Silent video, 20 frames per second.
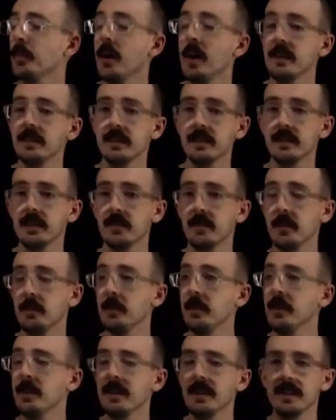the process of
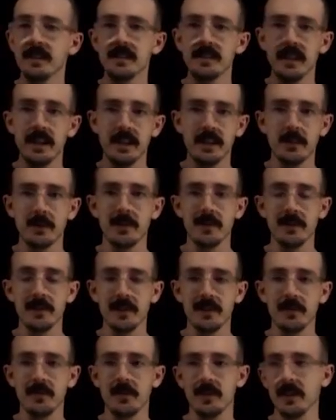computing the second
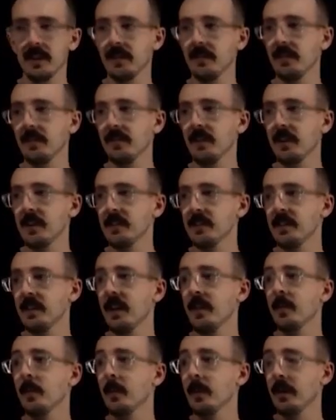derivative for a given function,
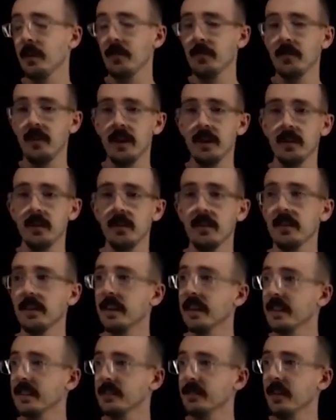and then we're going to find all
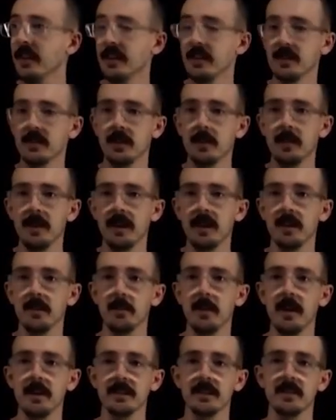the x values that make
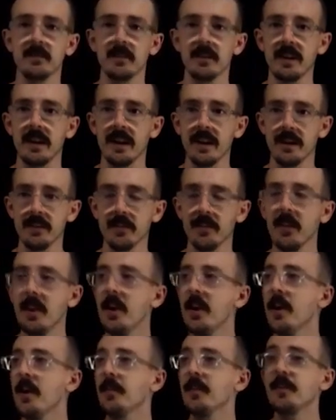it positive or negative.
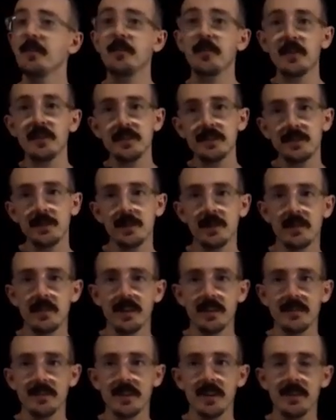The first
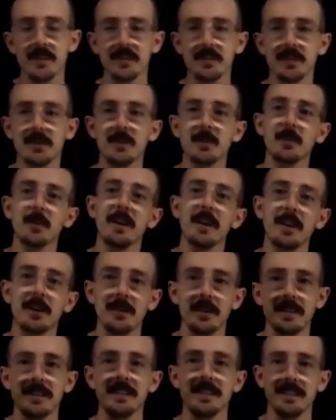derivative tells you
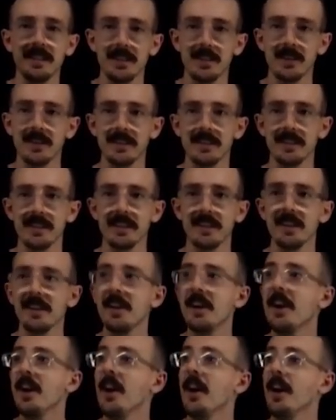increasing, decreasing.
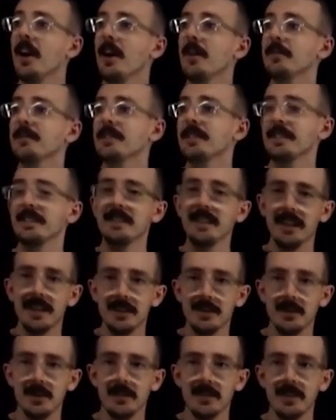Um, so the
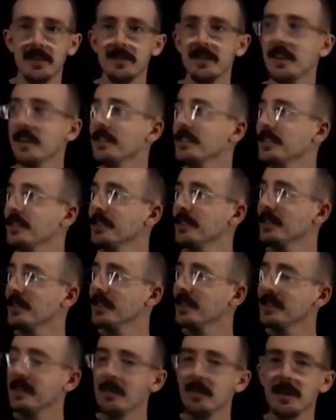second derivative tells
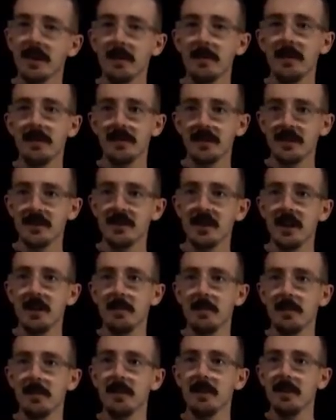you something about the
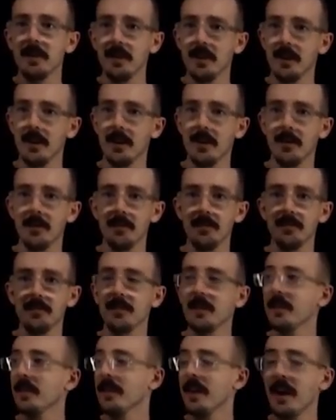shape um,
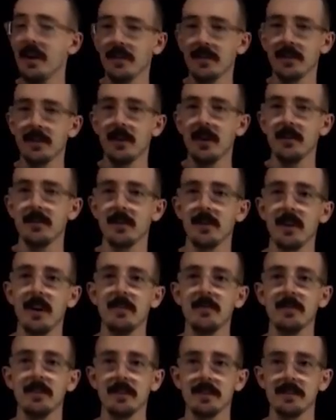and how the, gra the
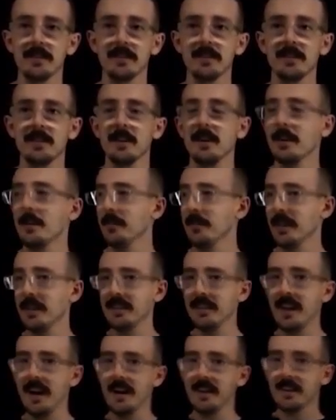graph looks um,
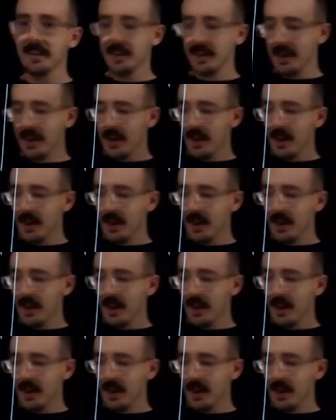like that.